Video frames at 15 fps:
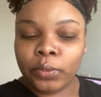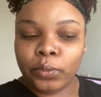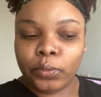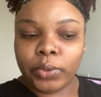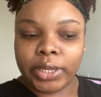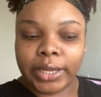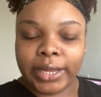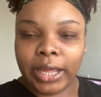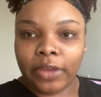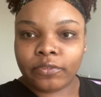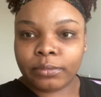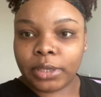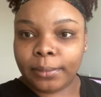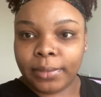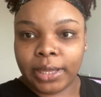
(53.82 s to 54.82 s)
what I have in
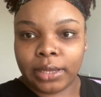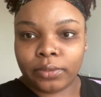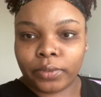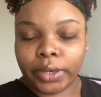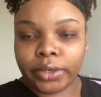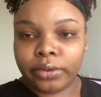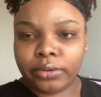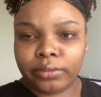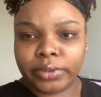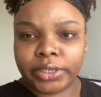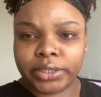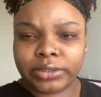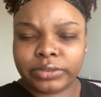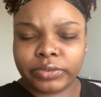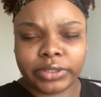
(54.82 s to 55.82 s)
my bag when I go to work.
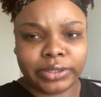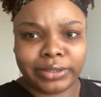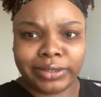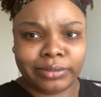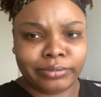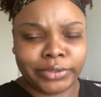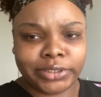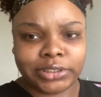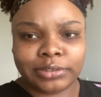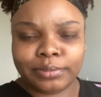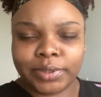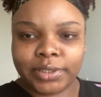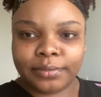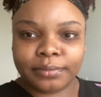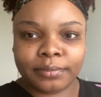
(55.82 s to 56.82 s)
It's really not much,
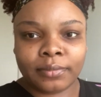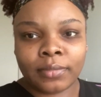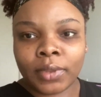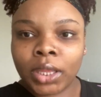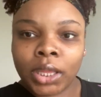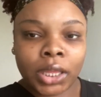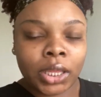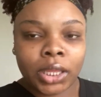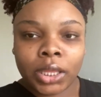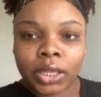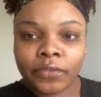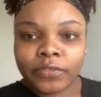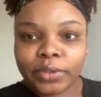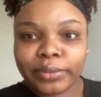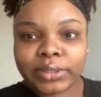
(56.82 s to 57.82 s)
but a
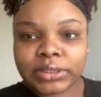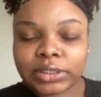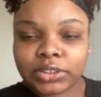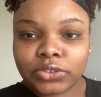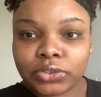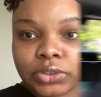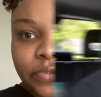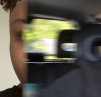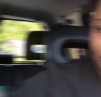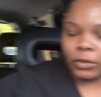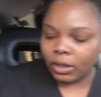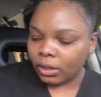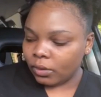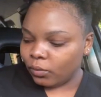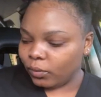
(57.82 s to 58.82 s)
few essentials for me.
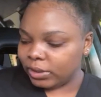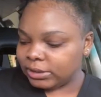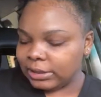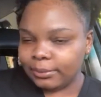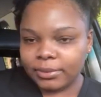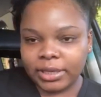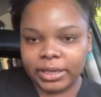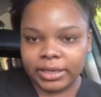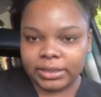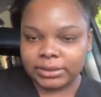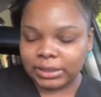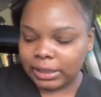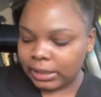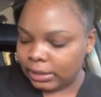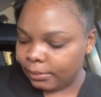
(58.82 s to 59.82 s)
What's up guys,
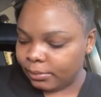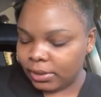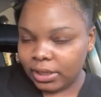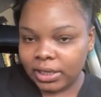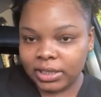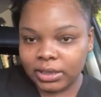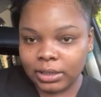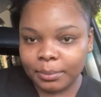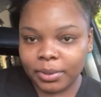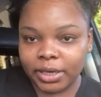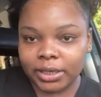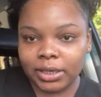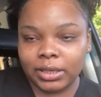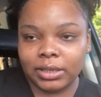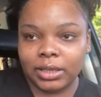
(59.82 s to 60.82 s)
I'm in the
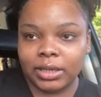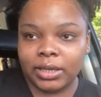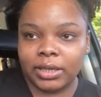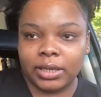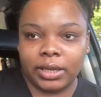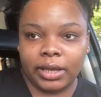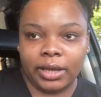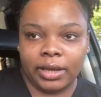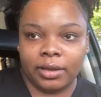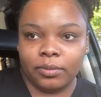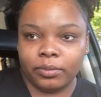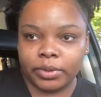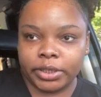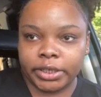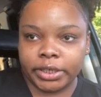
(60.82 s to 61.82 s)
parking lot at
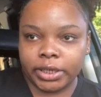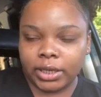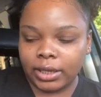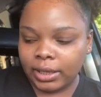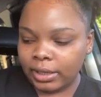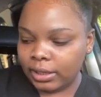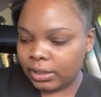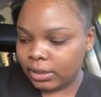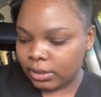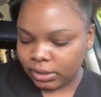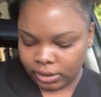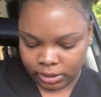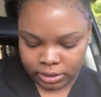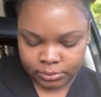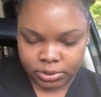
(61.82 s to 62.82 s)
work, and
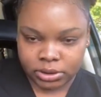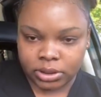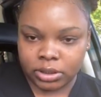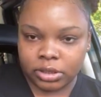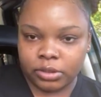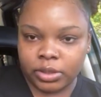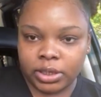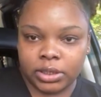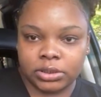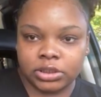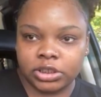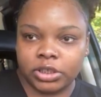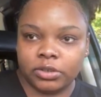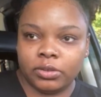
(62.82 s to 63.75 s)
I'm just gonna go ahead and show you